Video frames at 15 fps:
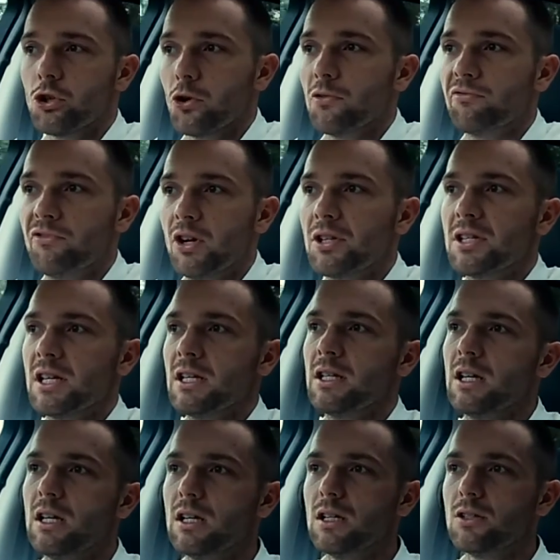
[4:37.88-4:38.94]
as
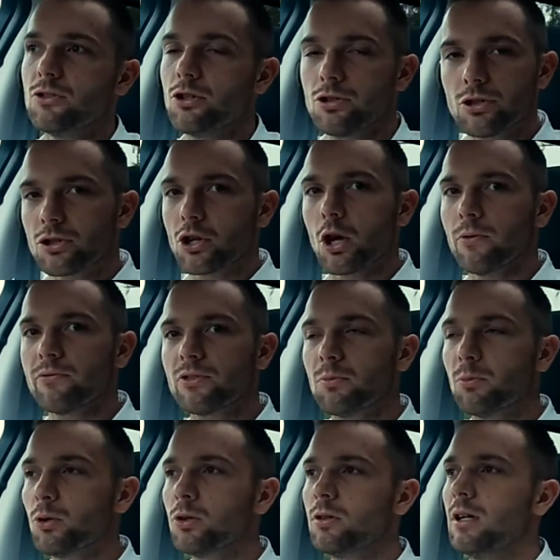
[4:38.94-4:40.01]
sure-footed, just as
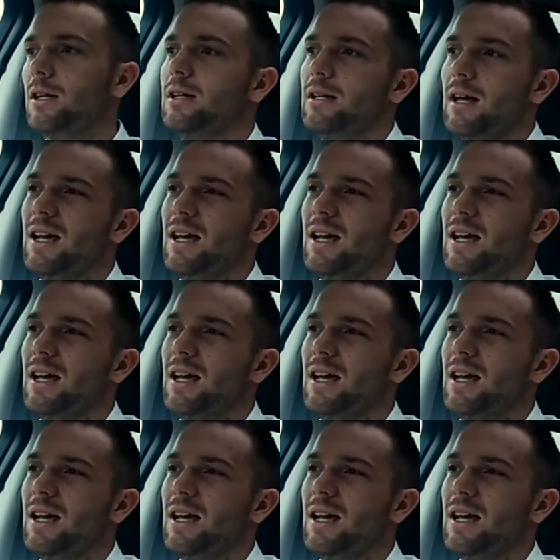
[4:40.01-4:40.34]
comfortable,